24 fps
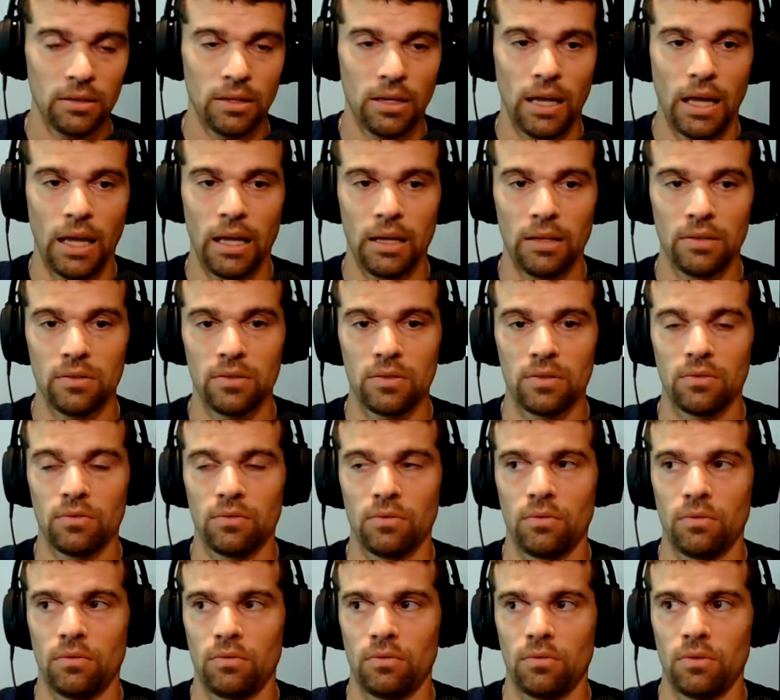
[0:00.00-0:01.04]
And
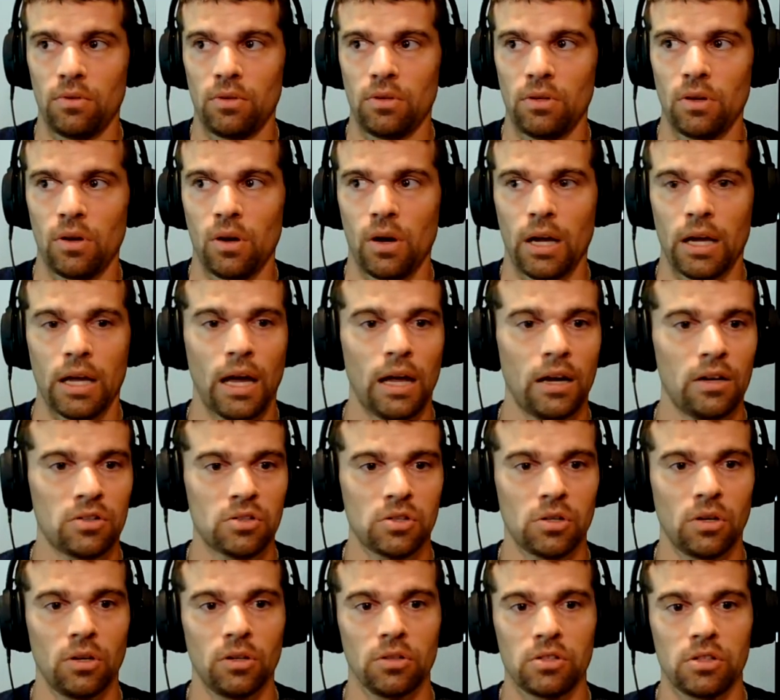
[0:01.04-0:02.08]
I kind of
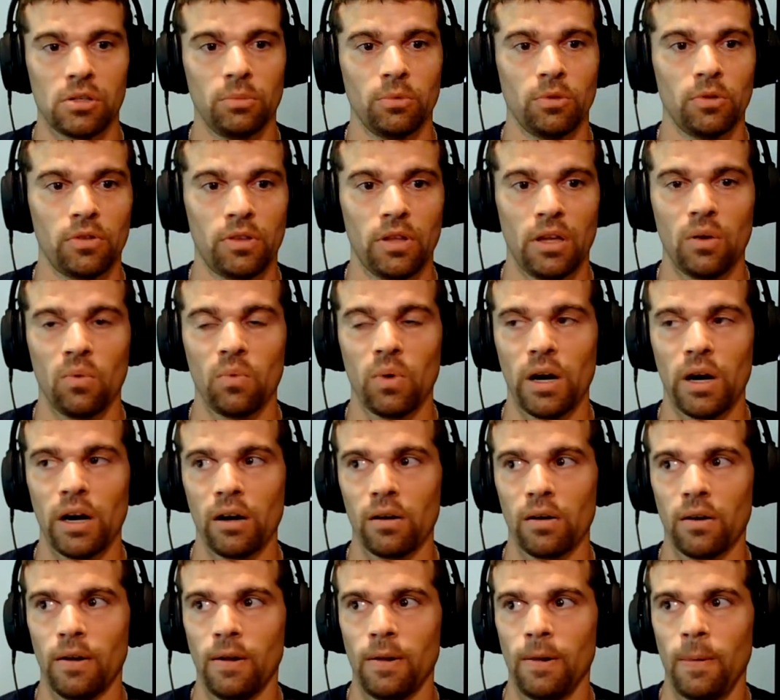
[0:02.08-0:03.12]
saw a similar thing
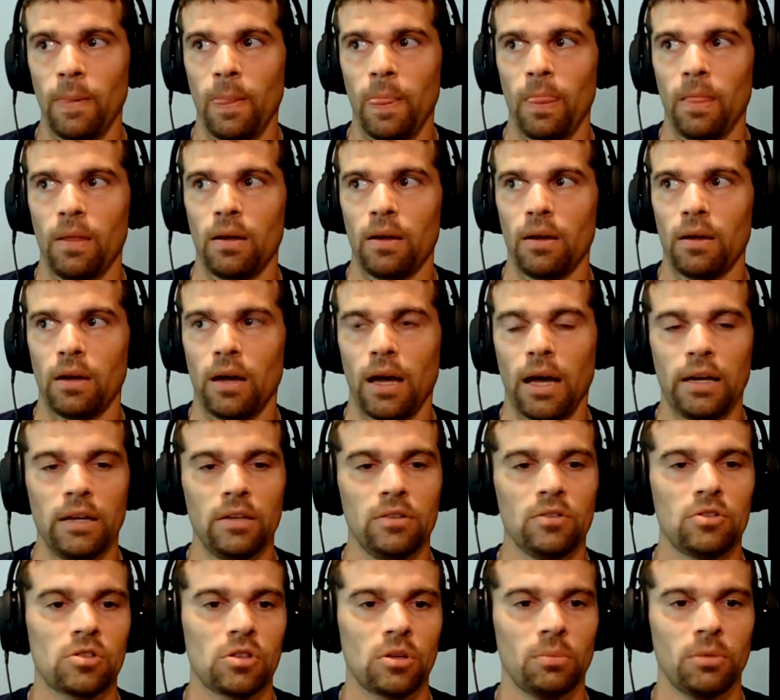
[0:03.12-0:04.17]
where I
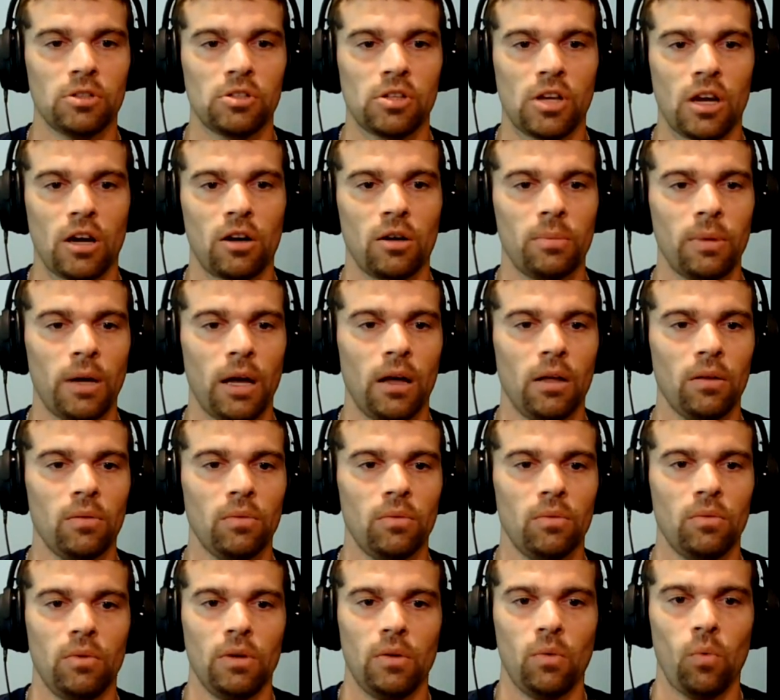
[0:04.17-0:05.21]
didn't so much care about
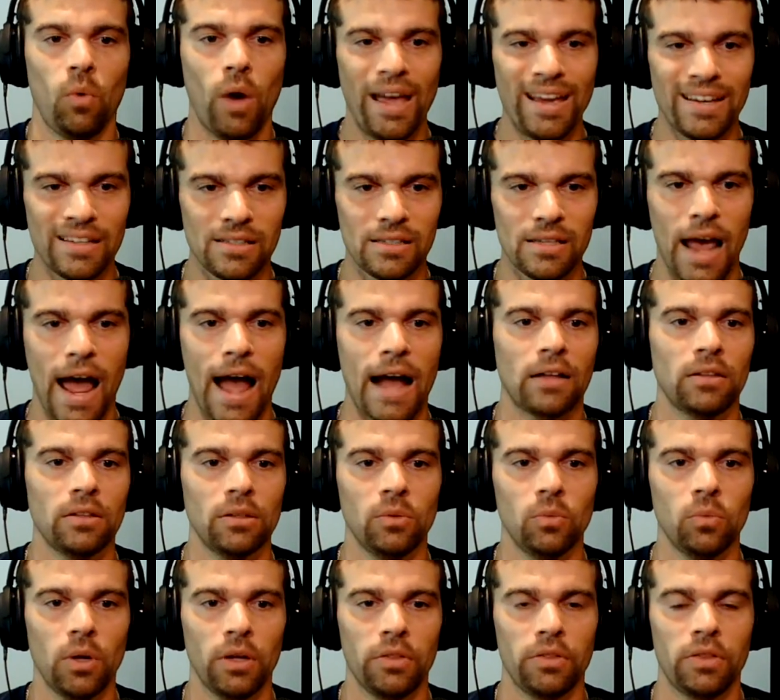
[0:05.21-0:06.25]

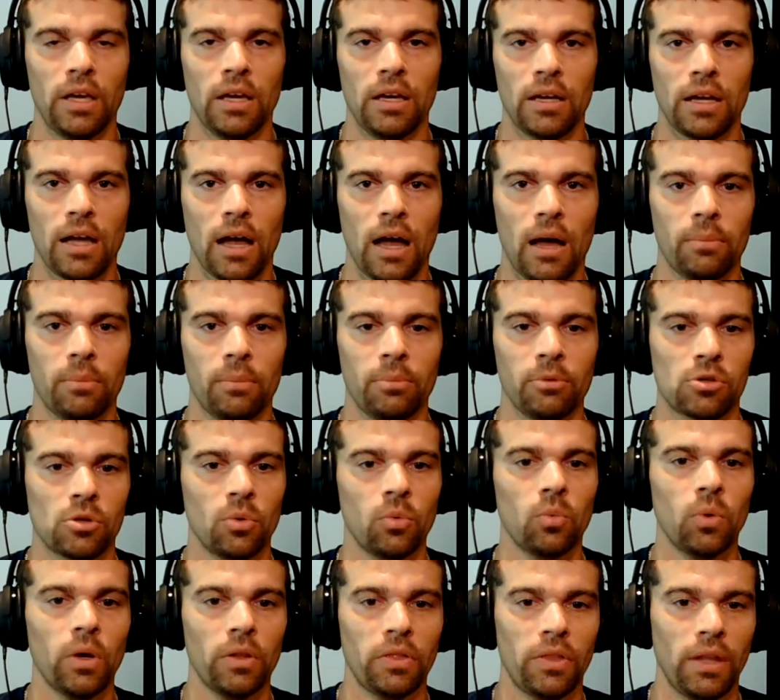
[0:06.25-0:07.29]
exactly what they accomplished
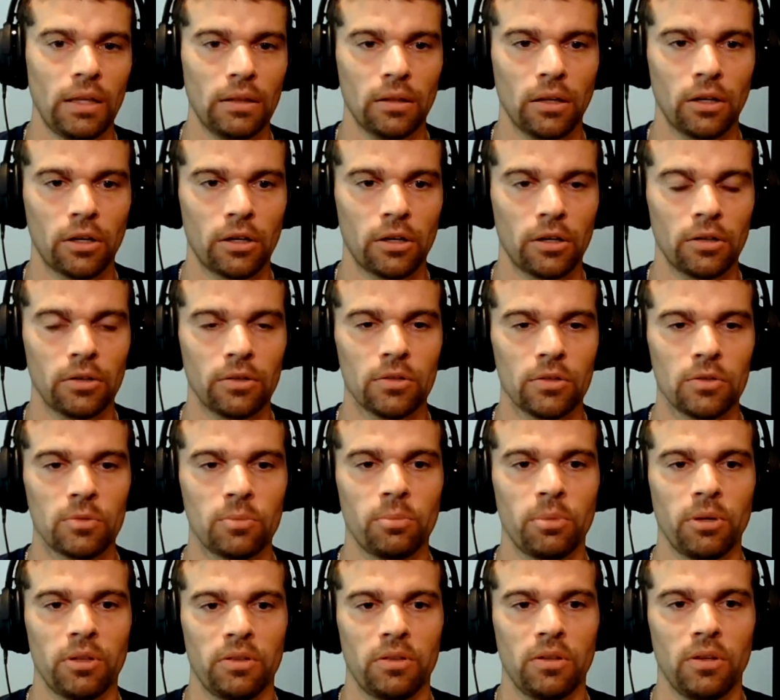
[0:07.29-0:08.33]
or what they learned,
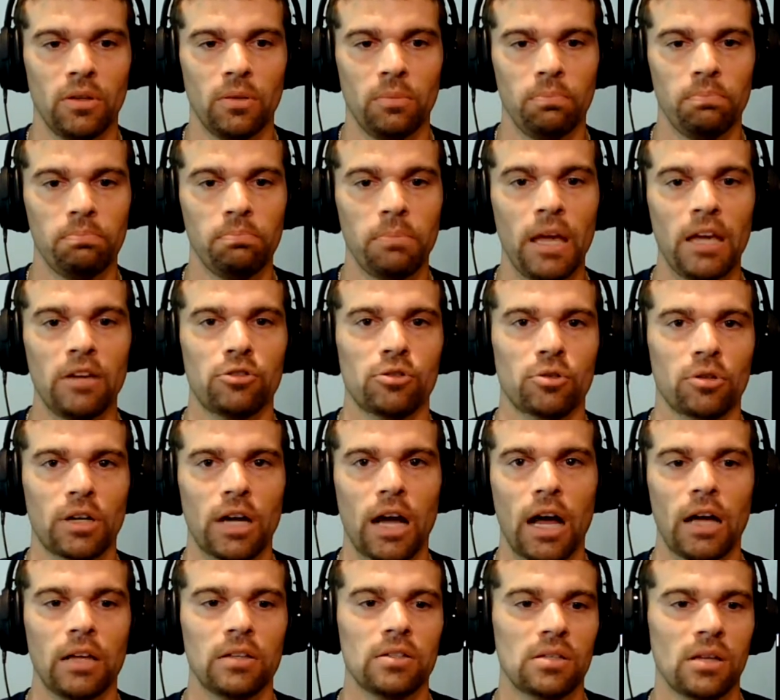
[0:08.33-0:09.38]
but the major
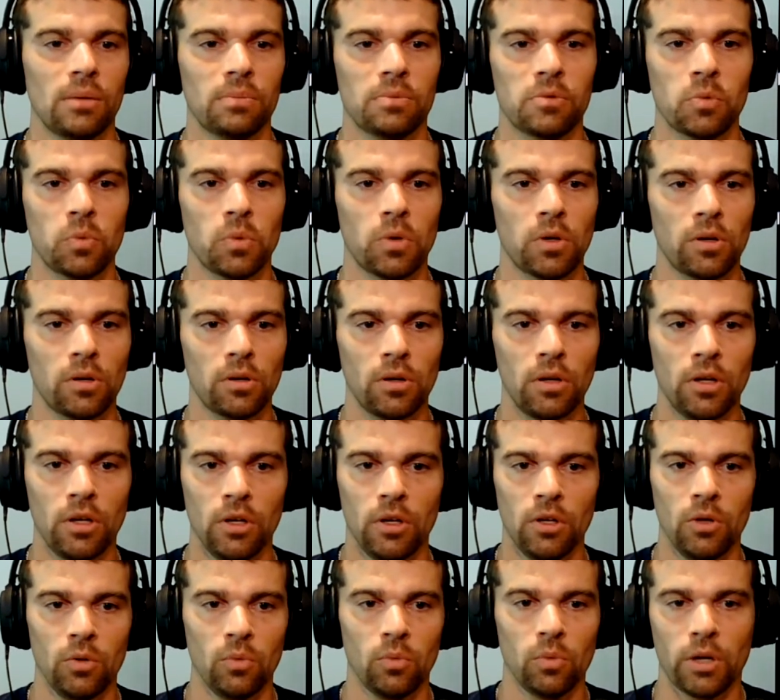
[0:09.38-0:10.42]
concepts were
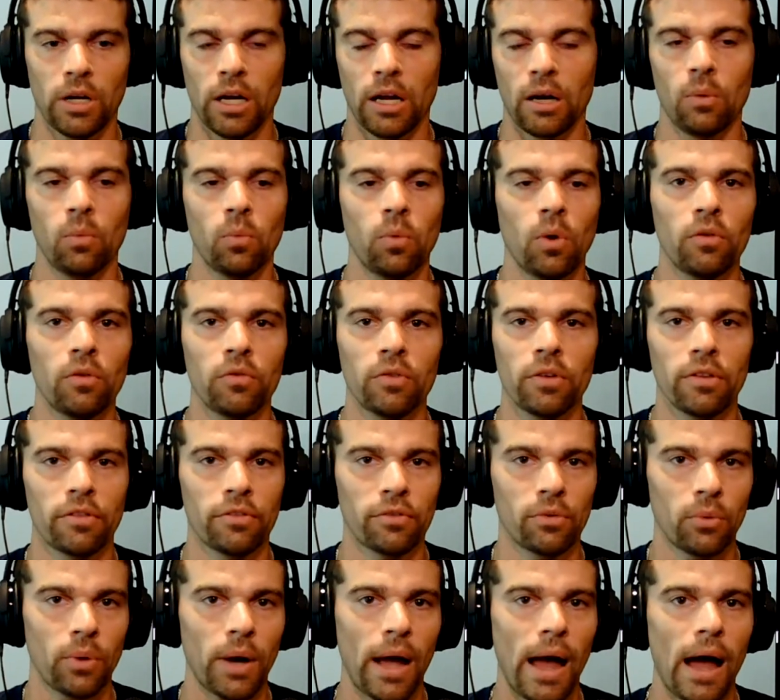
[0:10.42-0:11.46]
kind of woven
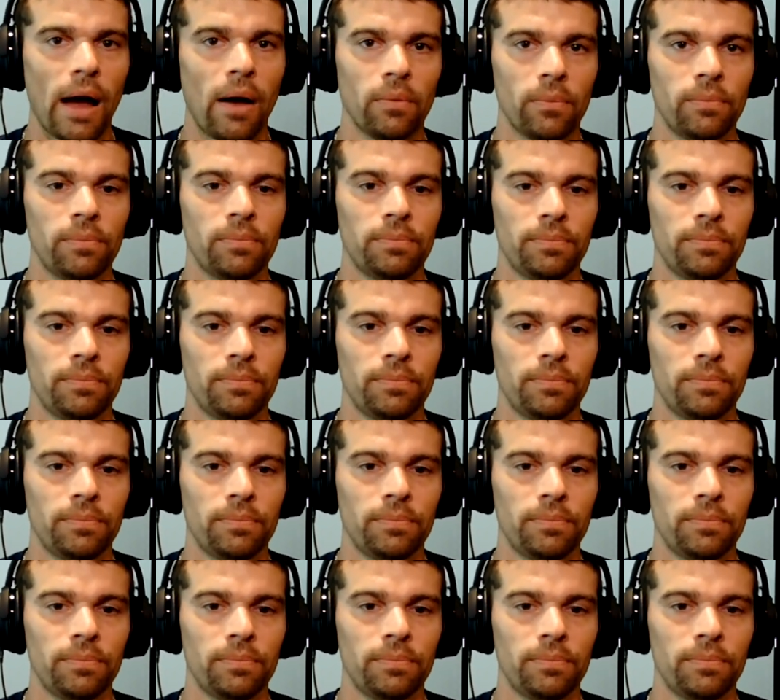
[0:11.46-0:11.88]
throughout.